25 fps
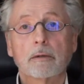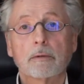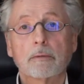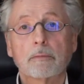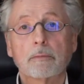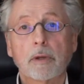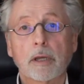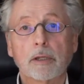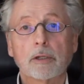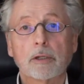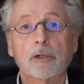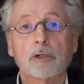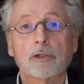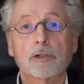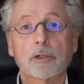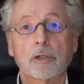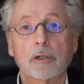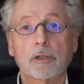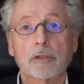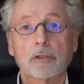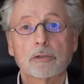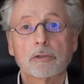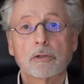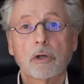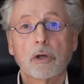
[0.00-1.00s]

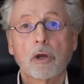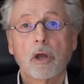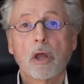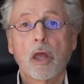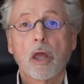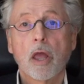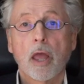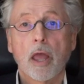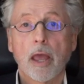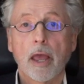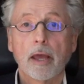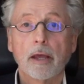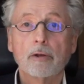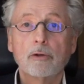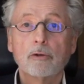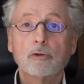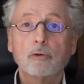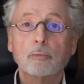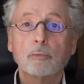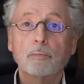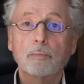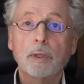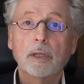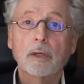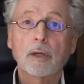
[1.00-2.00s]
energies, and to
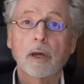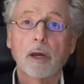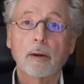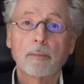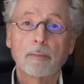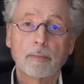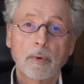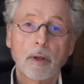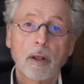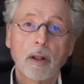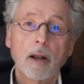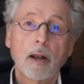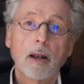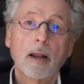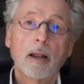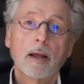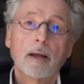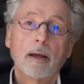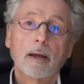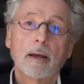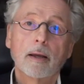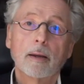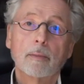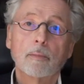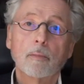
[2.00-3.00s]
become
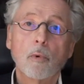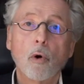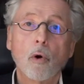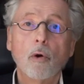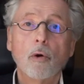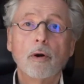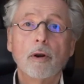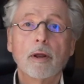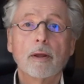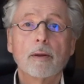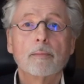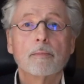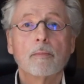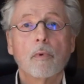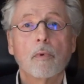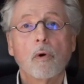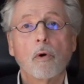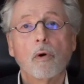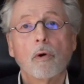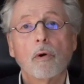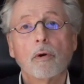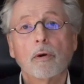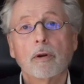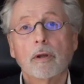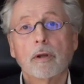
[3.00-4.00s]
more and
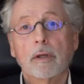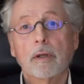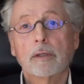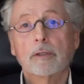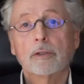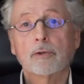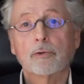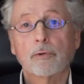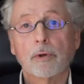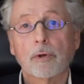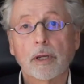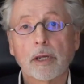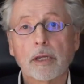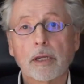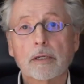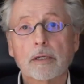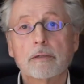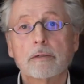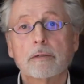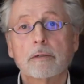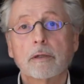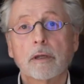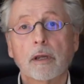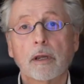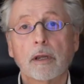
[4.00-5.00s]
more
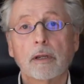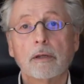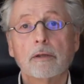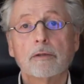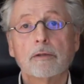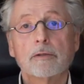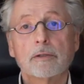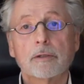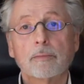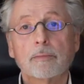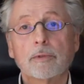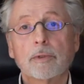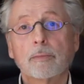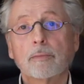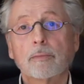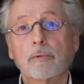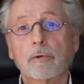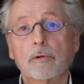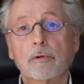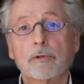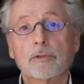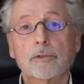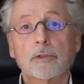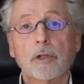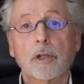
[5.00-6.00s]
trained in symptom
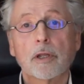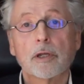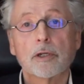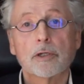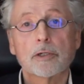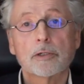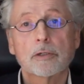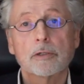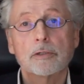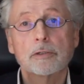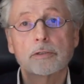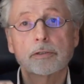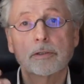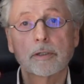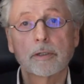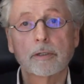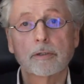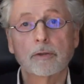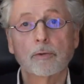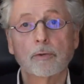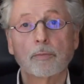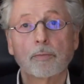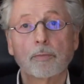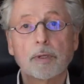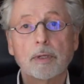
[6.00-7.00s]
constellations, and
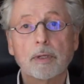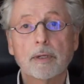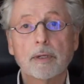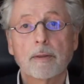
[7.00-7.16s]
to be